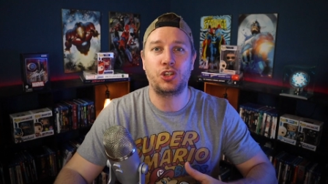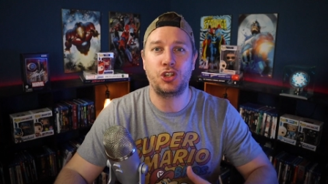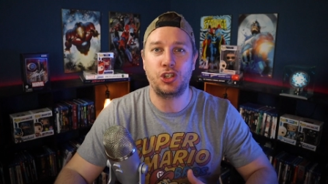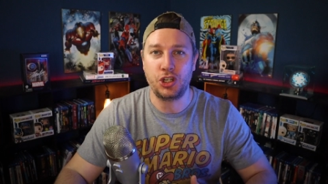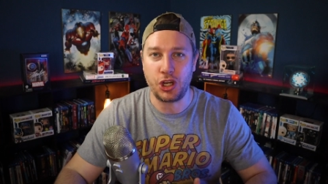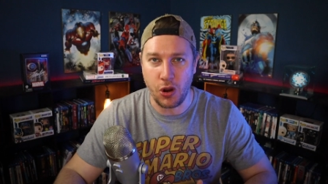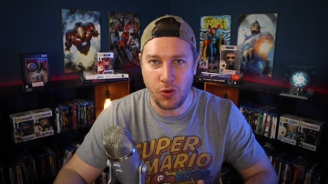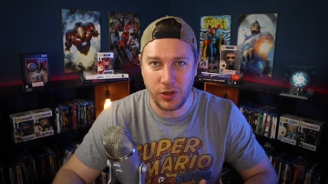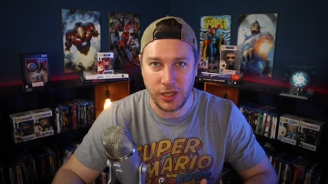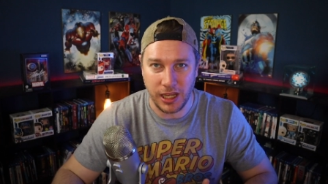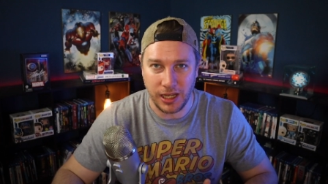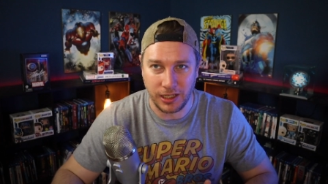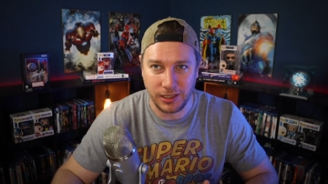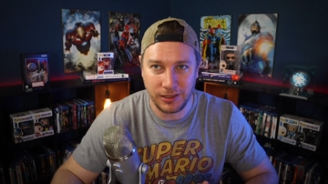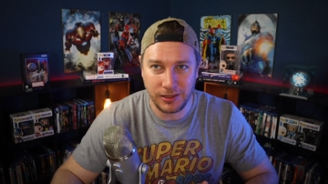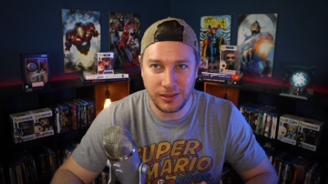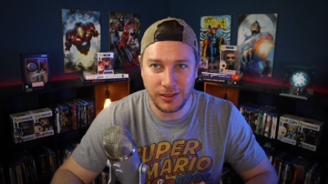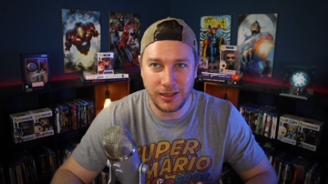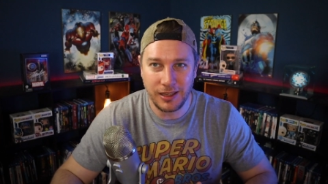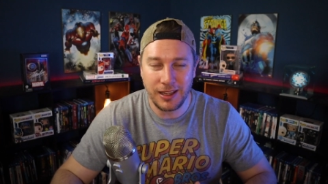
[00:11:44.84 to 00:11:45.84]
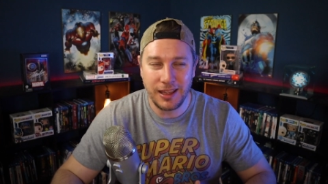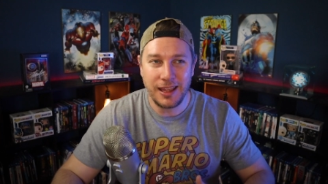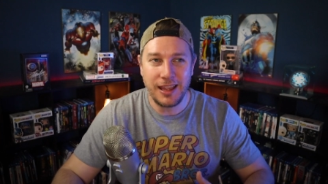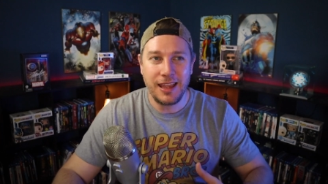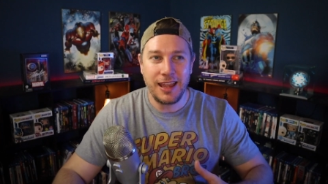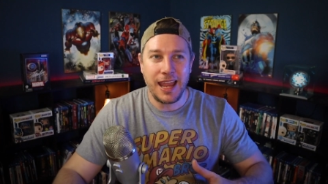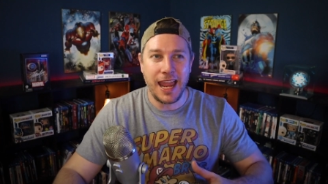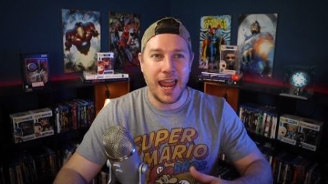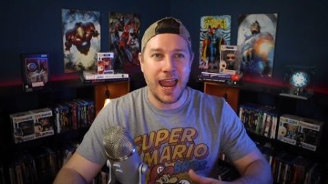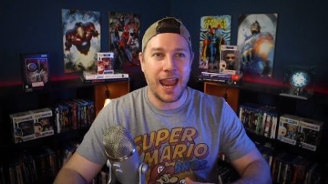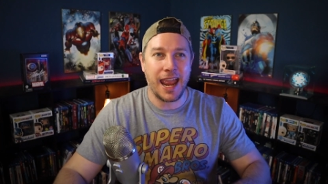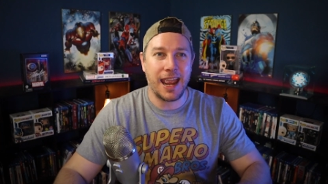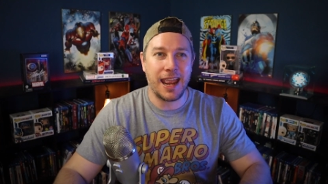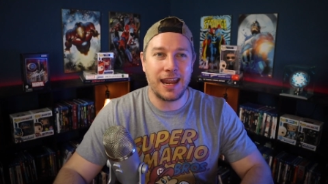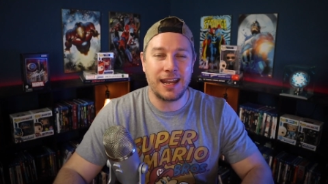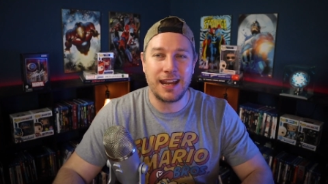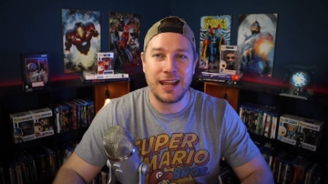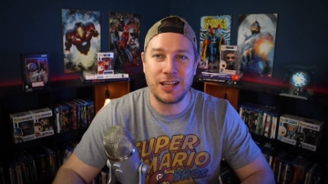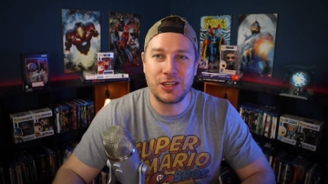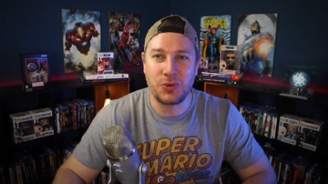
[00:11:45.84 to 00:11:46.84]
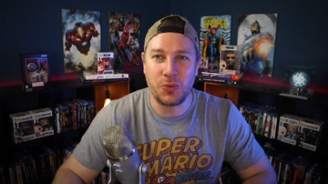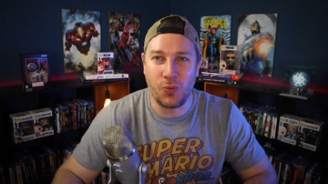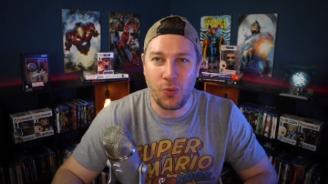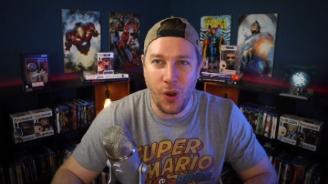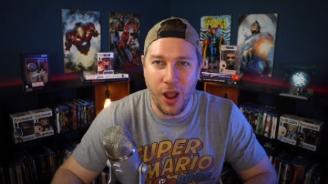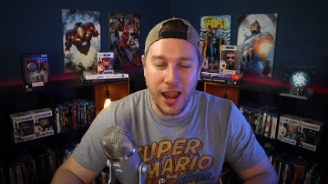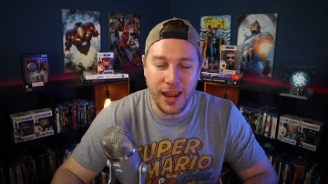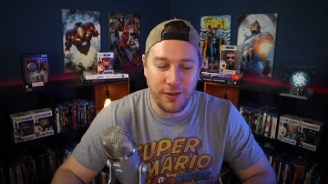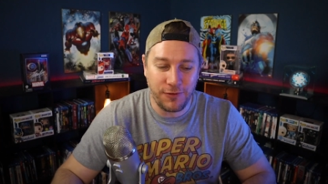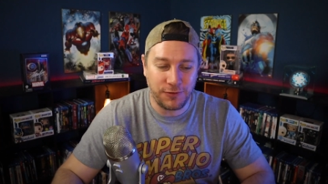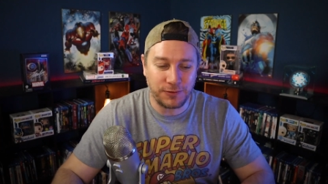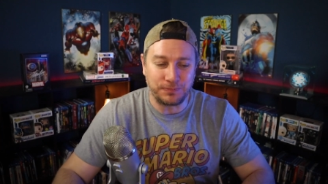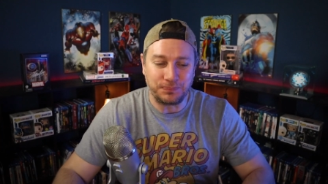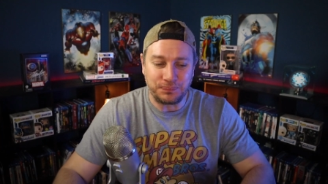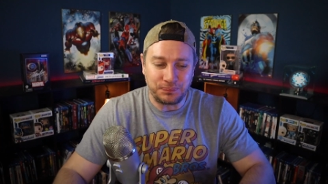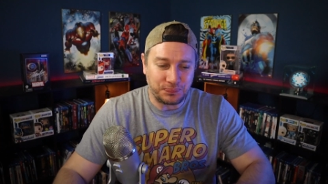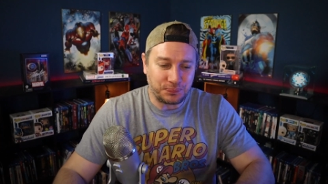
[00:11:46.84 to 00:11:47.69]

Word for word: choking. And his wife